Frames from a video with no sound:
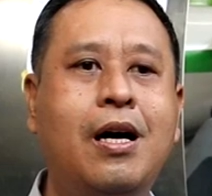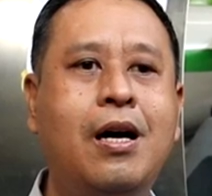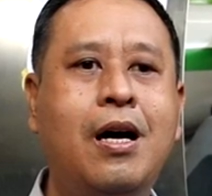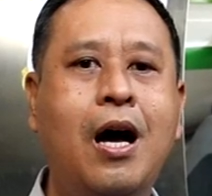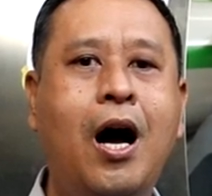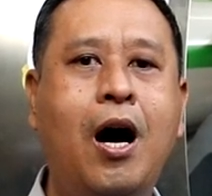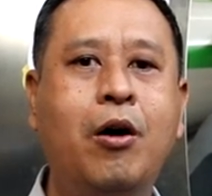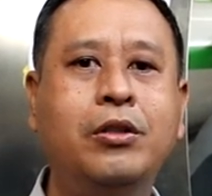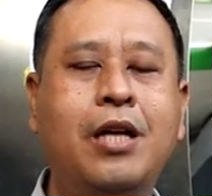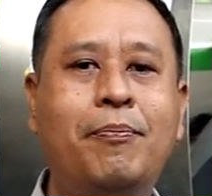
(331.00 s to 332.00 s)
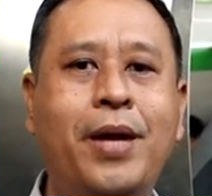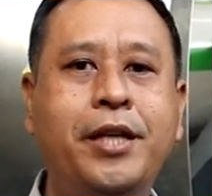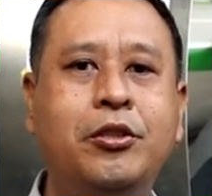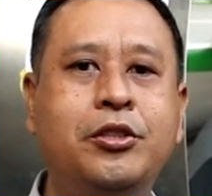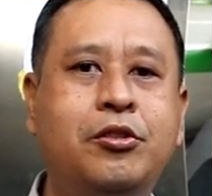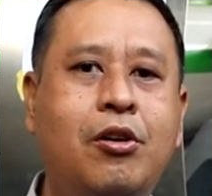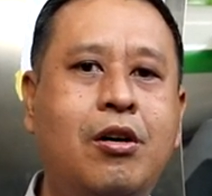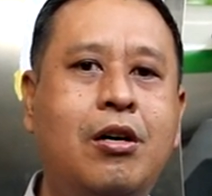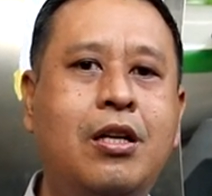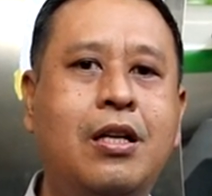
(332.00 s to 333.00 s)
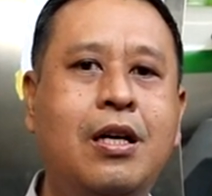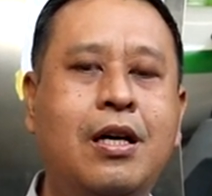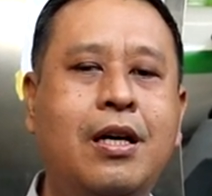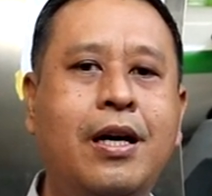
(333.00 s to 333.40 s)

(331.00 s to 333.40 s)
the how the flight control